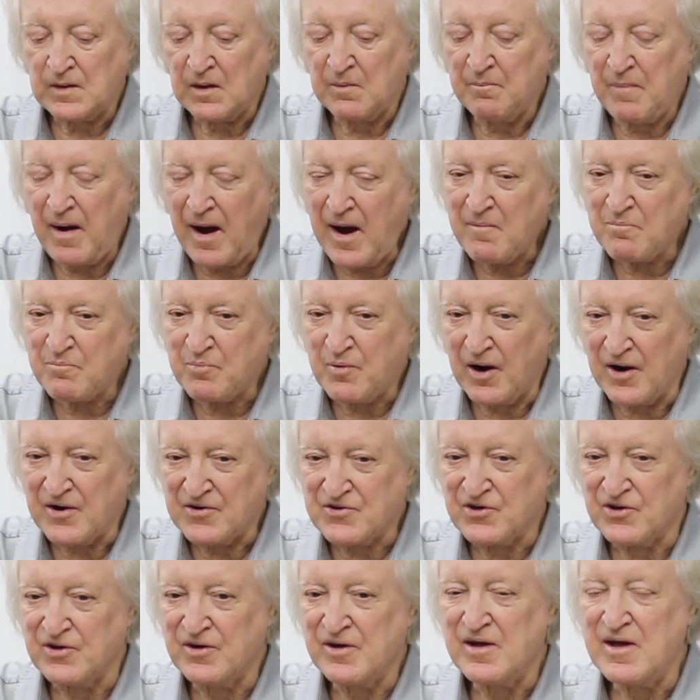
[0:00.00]
back
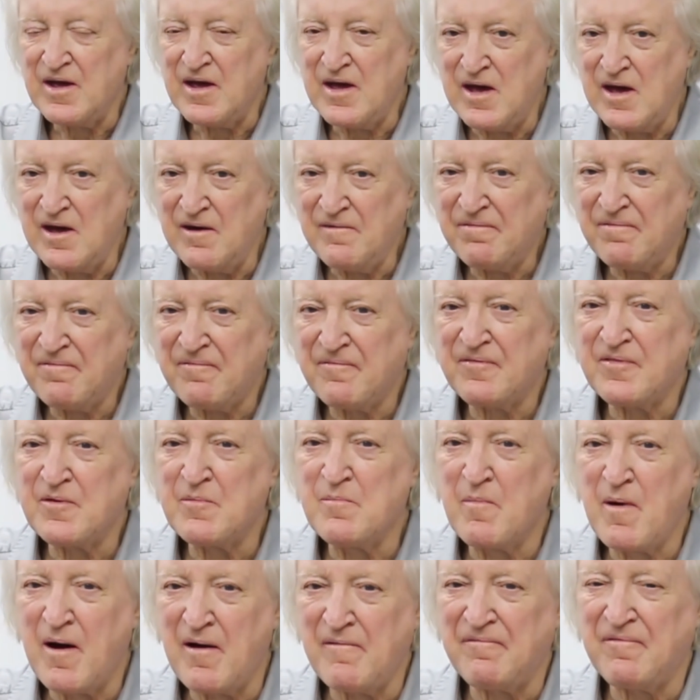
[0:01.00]
pressure if the
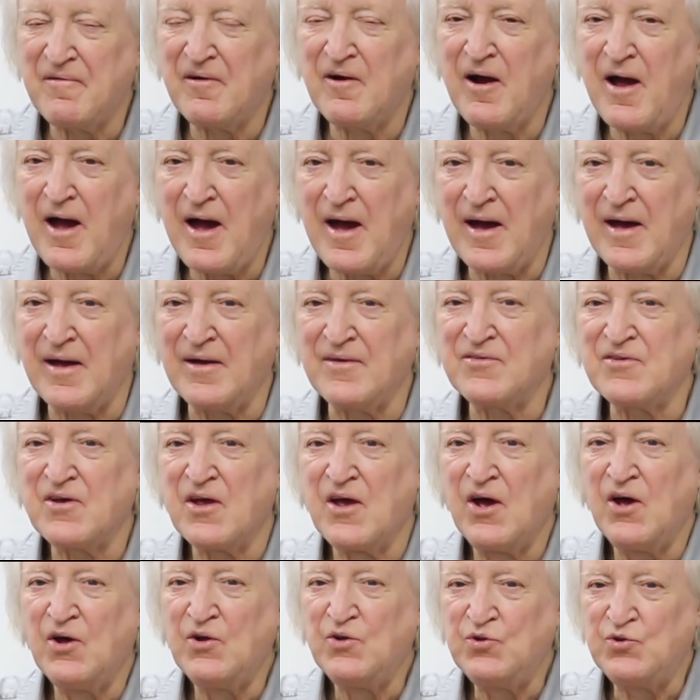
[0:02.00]
muffler has
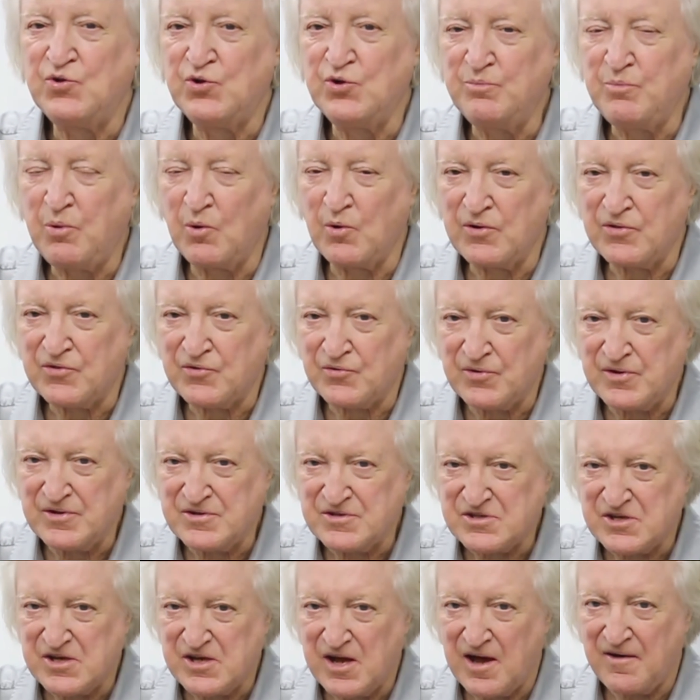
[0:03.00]
two point three
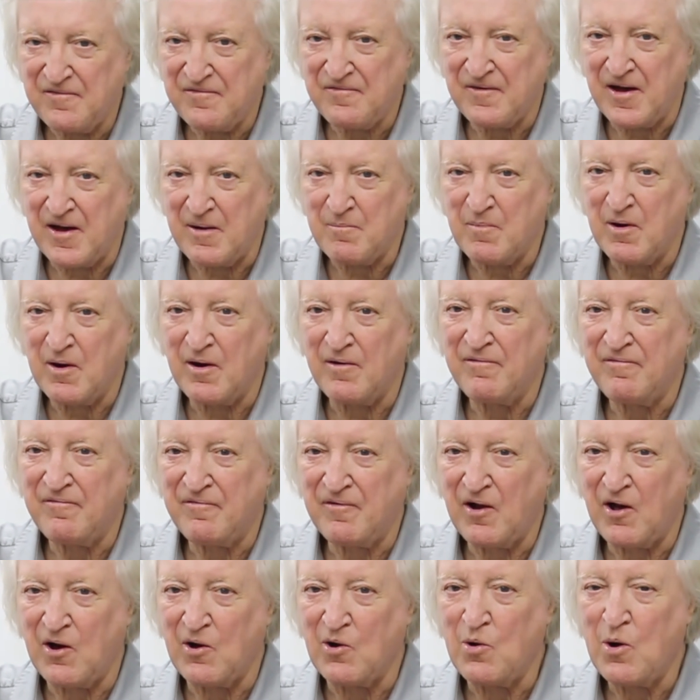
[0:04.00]
C F M of
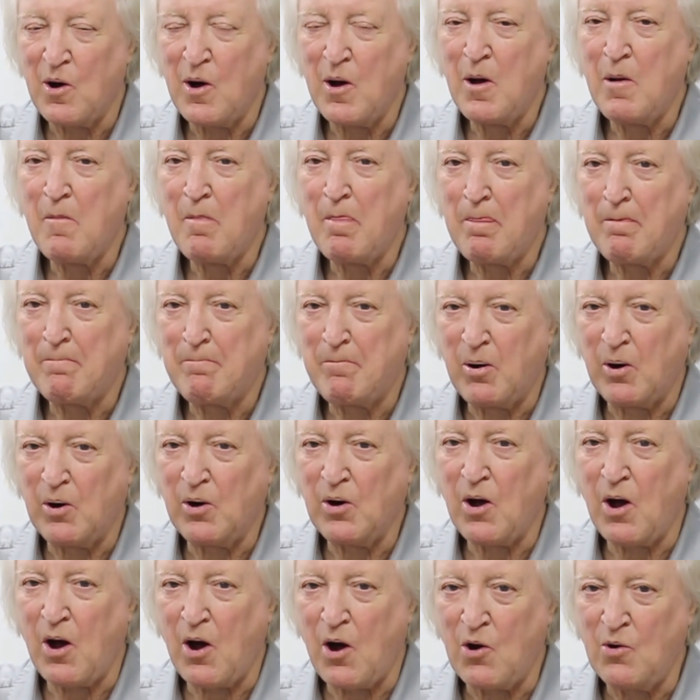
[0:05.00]
flow
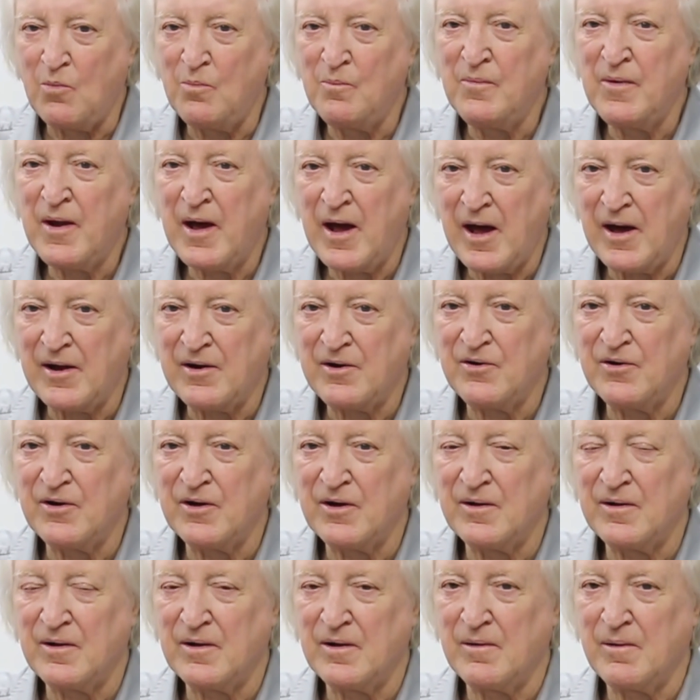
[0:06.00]
per open header
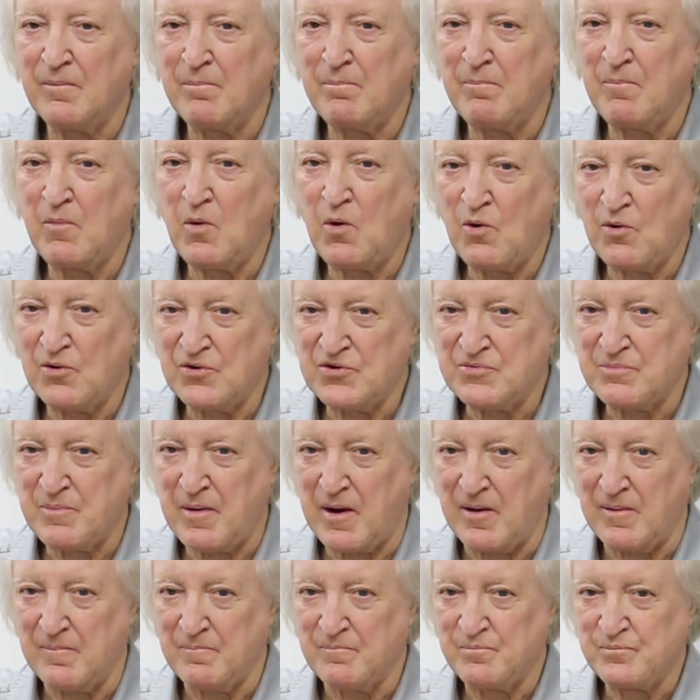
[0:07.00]

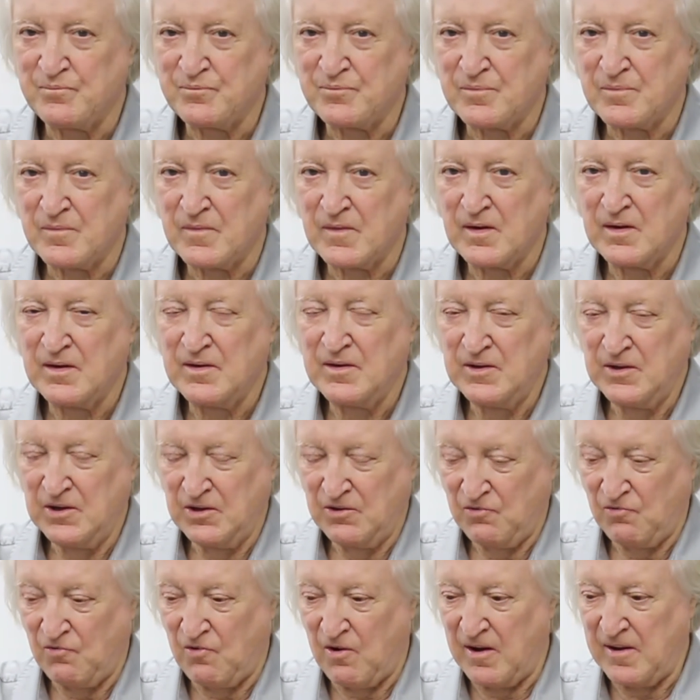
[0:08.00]
horsepower.
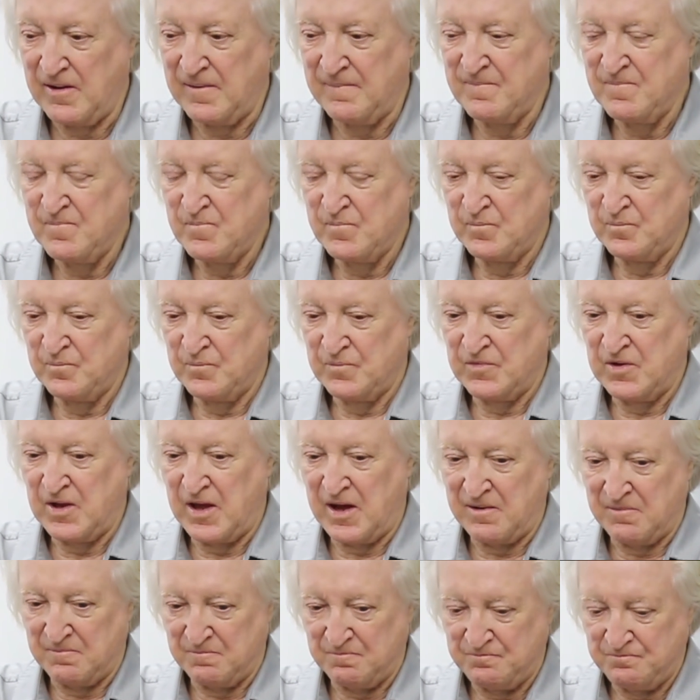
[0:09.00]
Right?
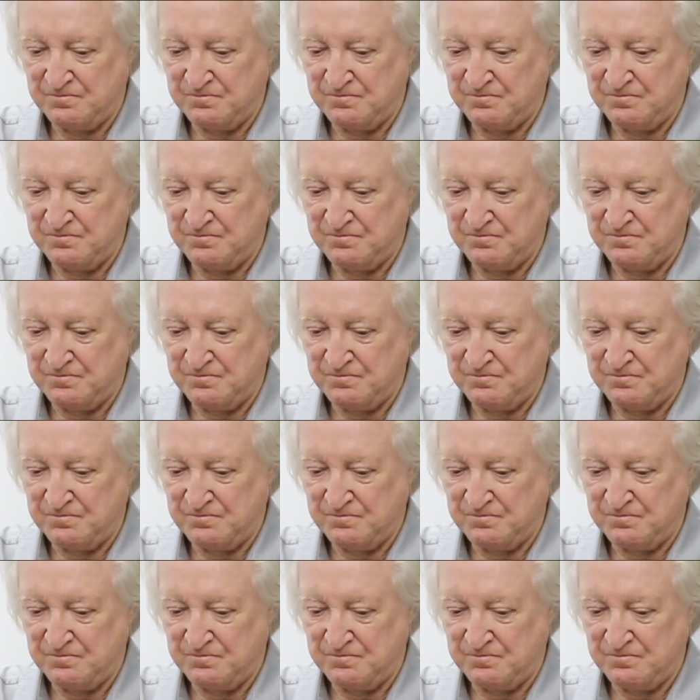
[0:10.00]
Now,